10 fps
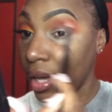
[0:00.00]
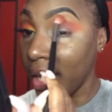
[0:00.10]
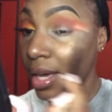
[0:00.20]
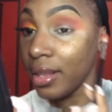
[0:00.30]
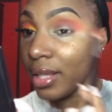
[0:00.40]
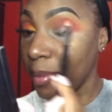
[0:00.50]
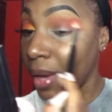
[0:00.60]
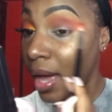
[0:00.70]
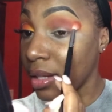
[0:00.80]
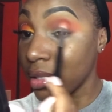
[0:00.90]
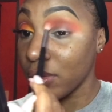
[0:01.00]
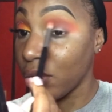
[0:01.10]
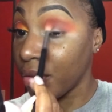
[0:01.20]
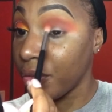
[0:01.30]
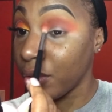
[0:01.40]
and their palettes
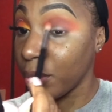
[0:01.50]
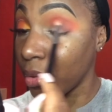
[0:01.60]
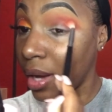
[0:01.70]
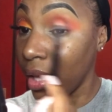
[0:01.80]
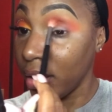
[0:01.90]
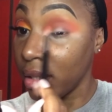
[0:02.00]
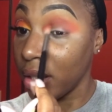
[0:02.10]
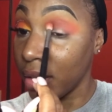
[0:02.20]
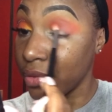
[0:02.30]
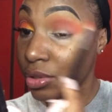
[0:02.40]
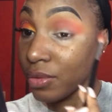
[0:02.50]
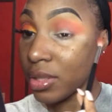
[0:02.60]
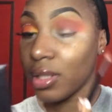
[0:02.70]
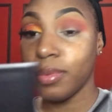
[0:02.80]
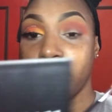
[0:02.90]
are affordable. I love
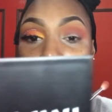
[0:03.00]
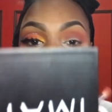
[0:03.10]
Juvia's Place.